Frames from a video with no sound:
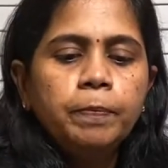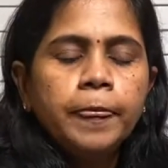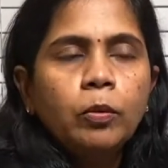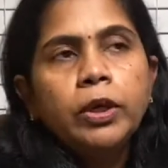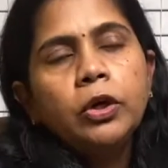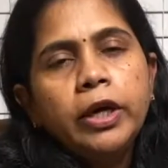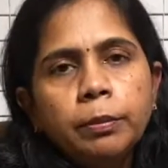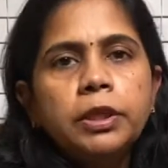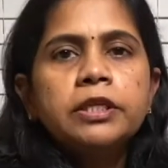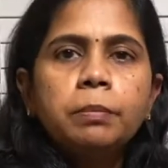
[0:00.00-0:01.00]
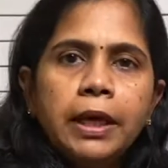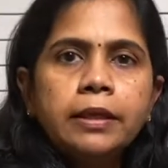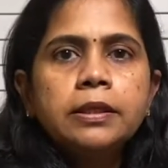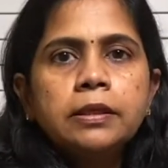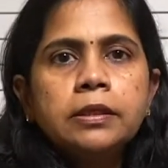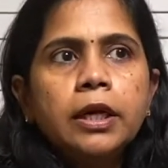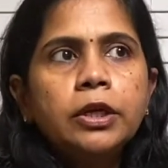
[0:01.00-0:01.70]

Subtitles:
when you keep these plants inside,